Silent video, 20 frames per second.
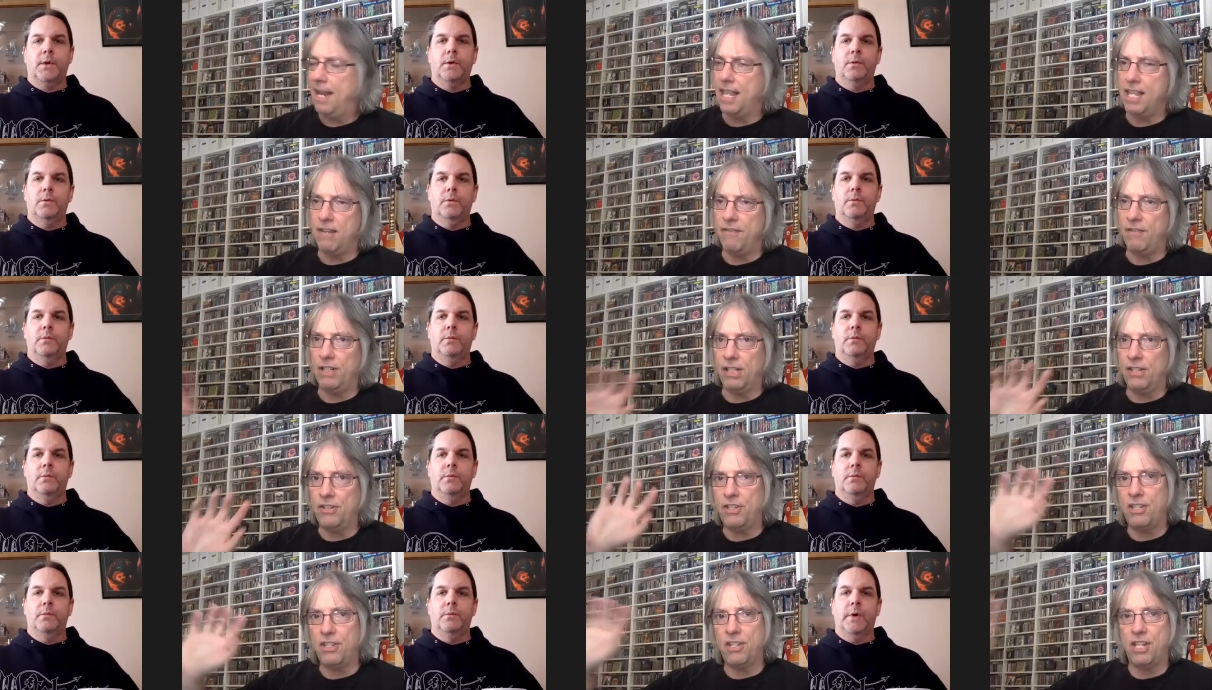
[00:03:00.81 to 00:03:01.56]
Speaker 1: And then if you
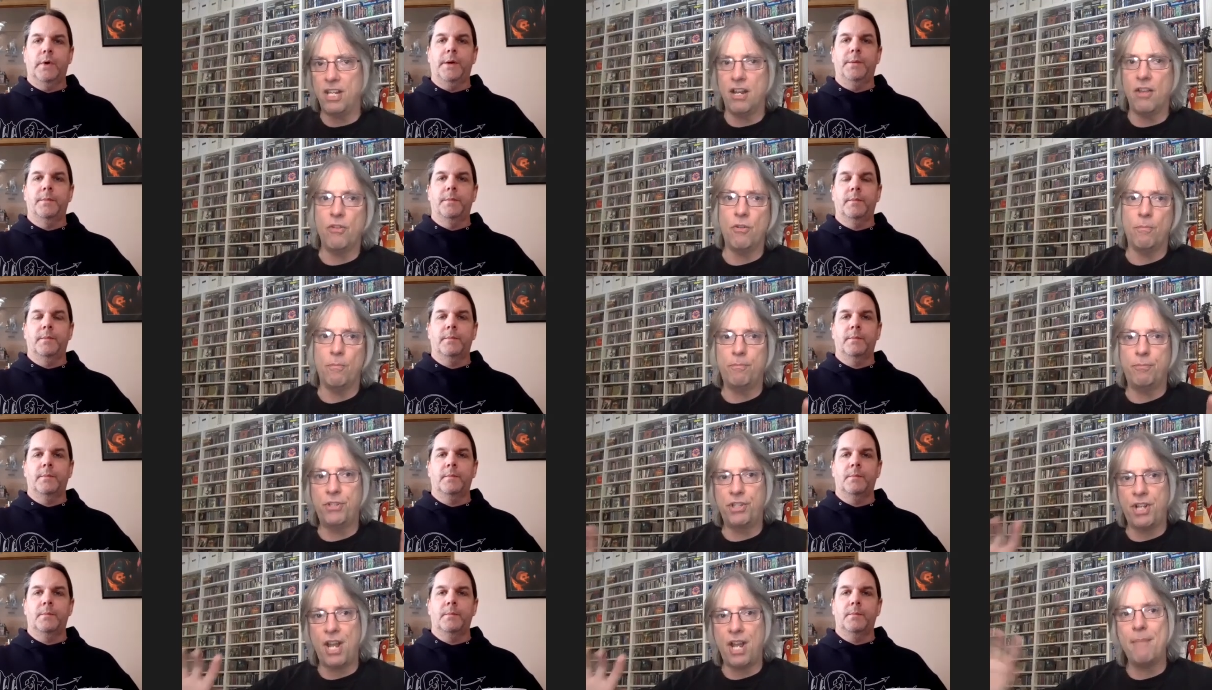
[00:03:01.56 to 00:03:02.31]
listen to right. the other
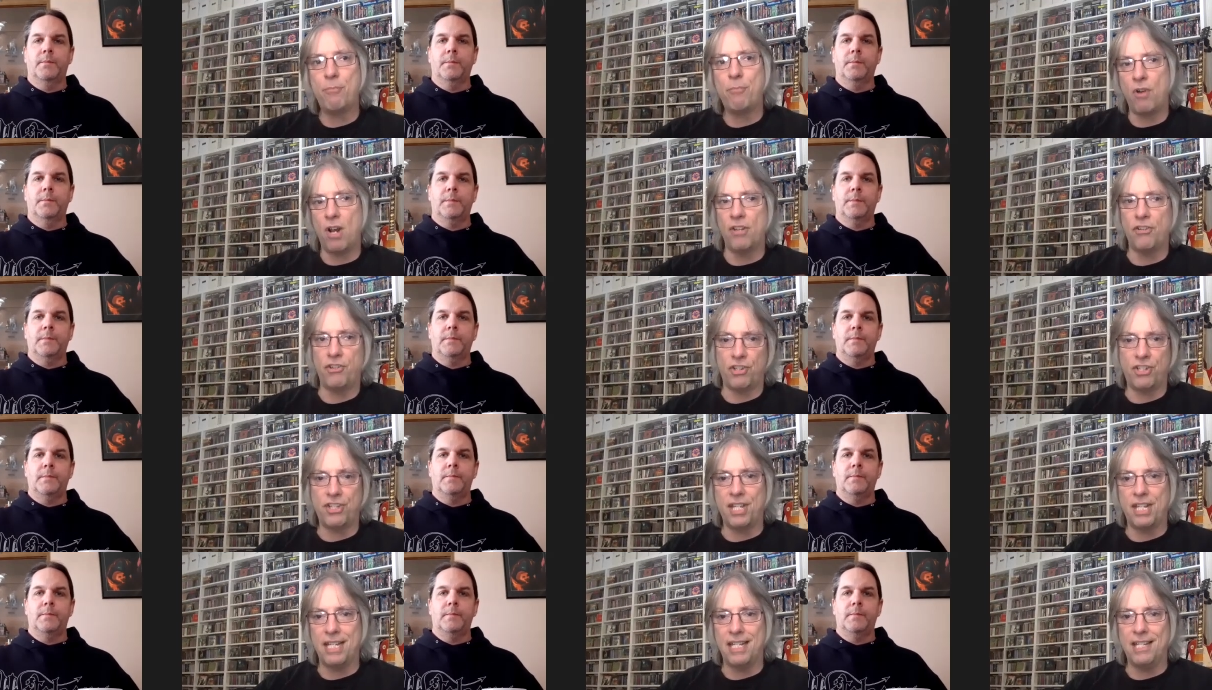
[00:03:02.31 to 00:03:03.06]
side
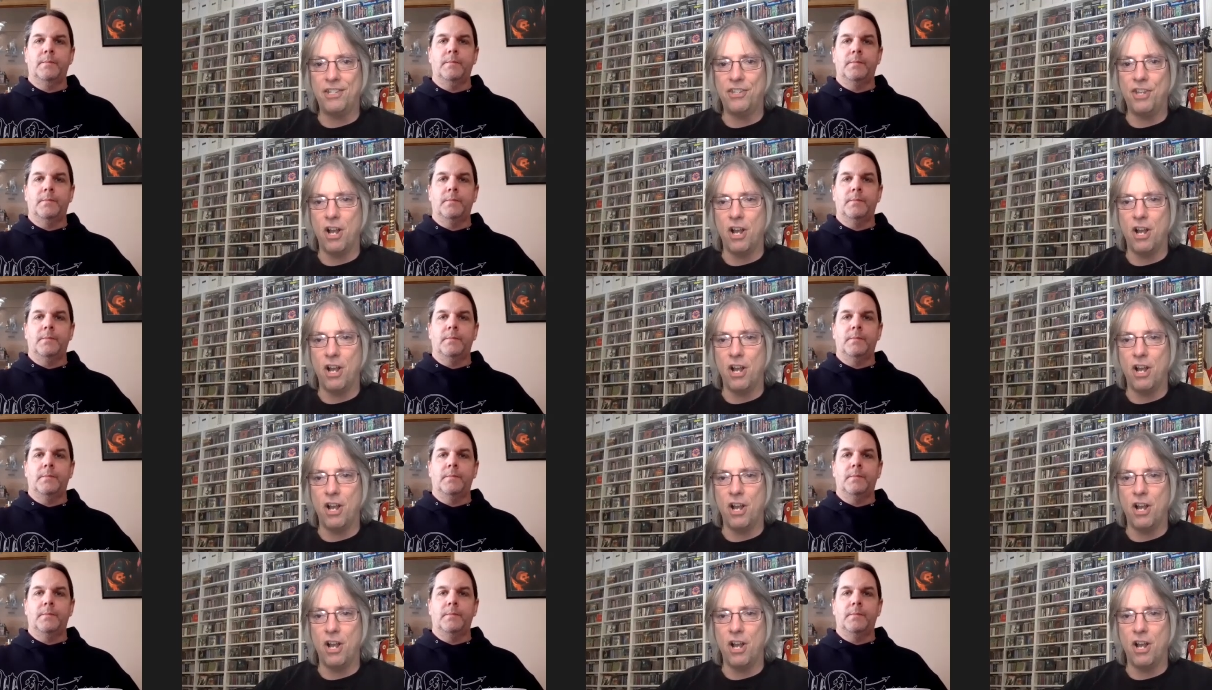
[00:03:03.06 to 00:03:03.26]
projects that he's